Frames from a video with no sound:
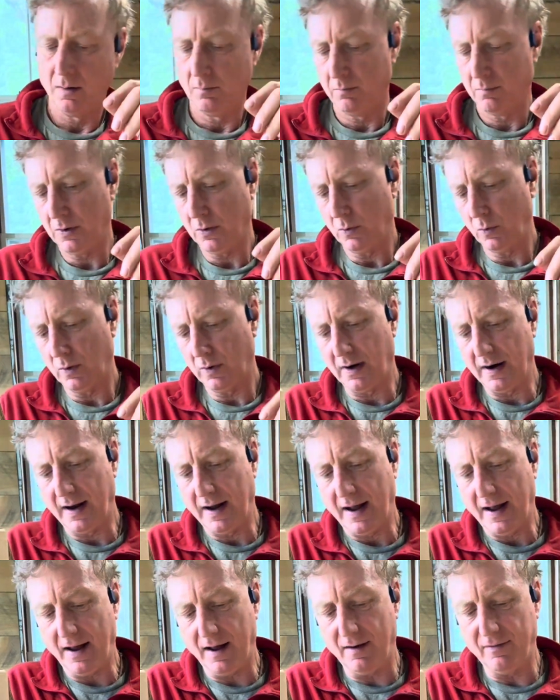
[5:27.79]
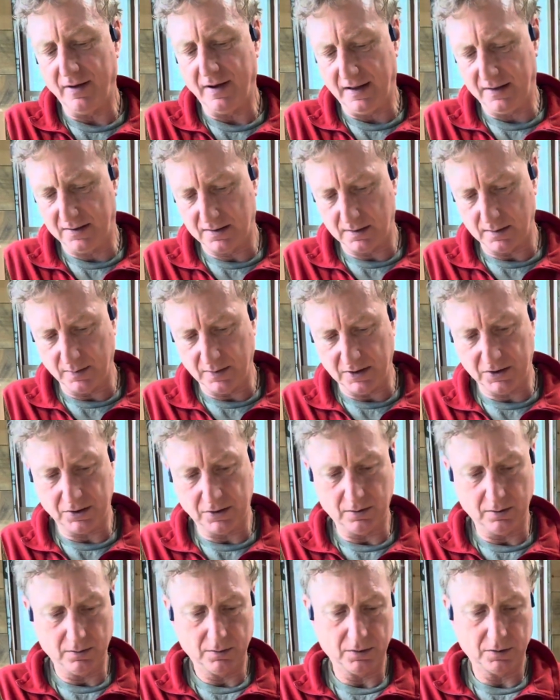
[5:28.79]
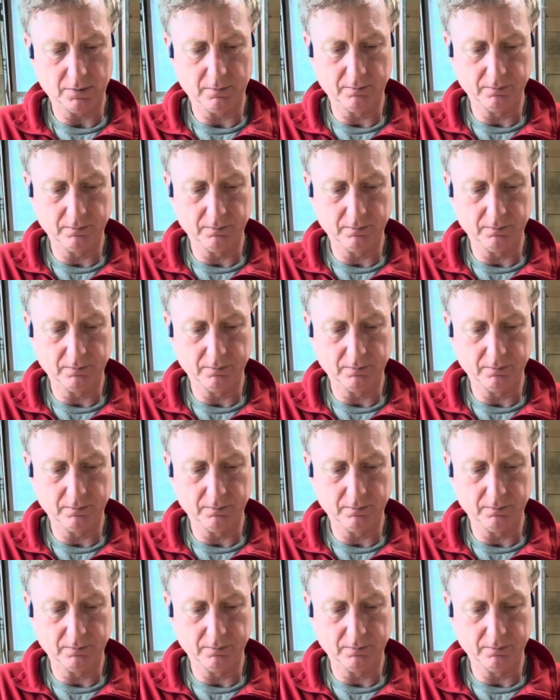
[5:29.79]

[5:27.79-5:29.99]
But where I have had some issues,